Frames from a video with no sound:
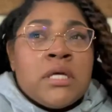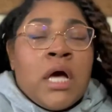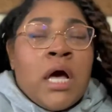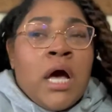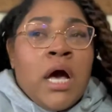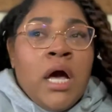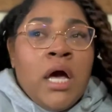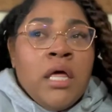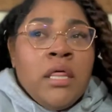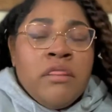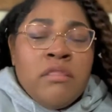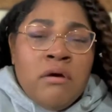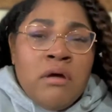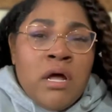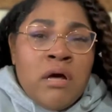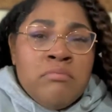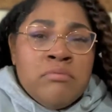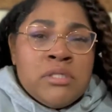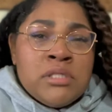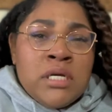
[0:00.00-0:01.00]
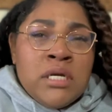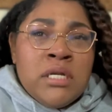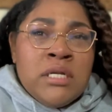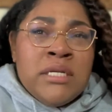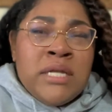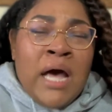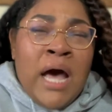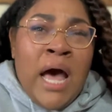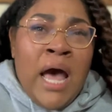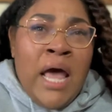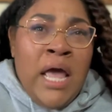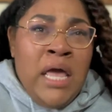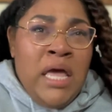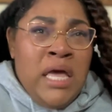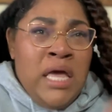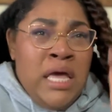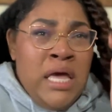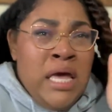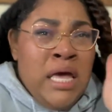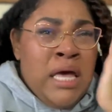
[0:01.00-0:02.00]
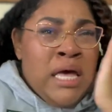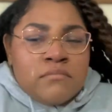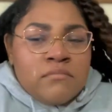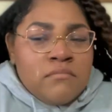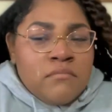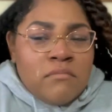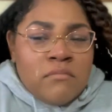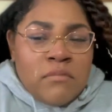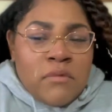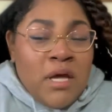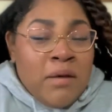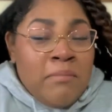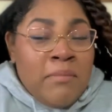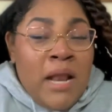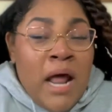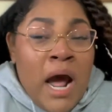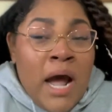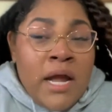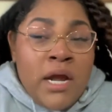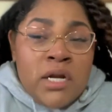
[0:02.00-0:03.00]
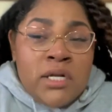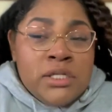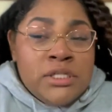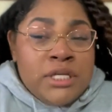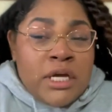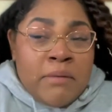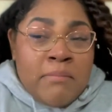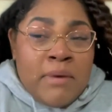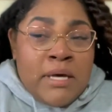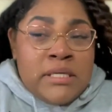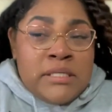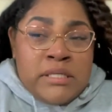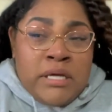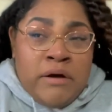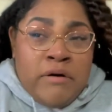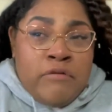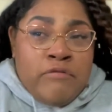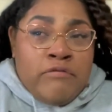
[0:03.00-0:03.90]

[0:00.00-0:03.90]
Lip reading: I thought I was gonna die. I'm not here to shame myself.